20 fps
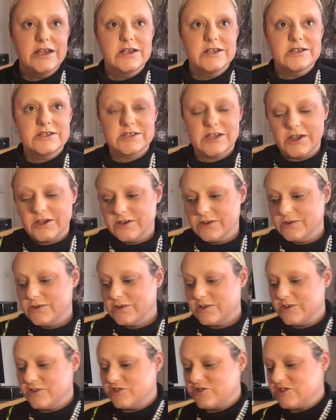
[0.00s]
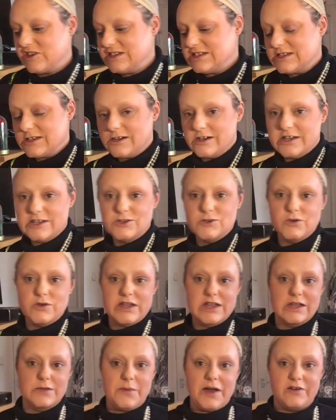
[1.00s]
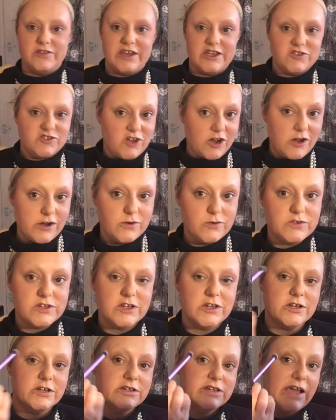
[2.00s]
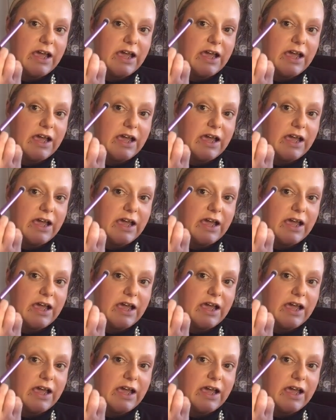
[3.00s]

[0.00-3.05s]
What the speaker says: So she started talking about their childhood,